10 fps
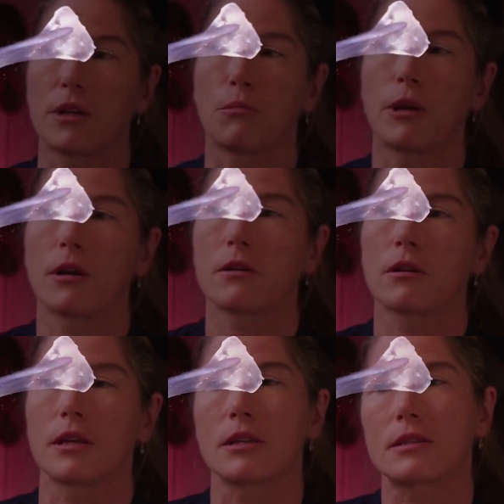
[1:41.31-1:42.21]
compared
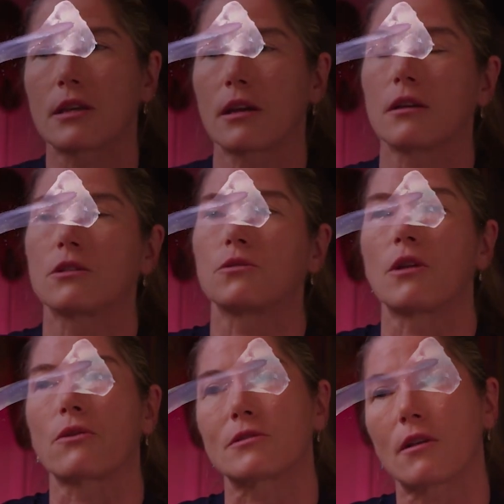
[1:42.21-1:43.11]
his scan to
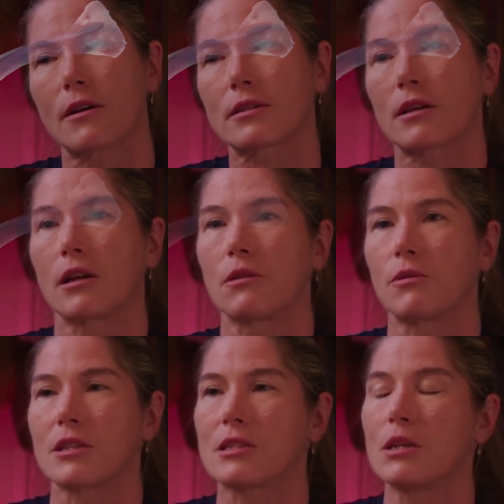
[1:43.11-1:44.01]
another sloth scan, and
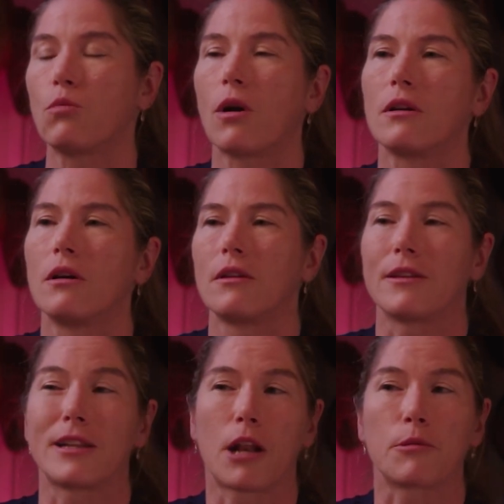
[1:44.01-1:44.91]
we could see what
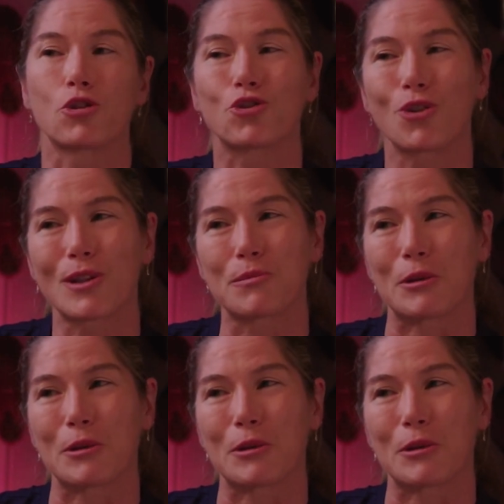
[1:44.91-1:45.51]
the anatomy should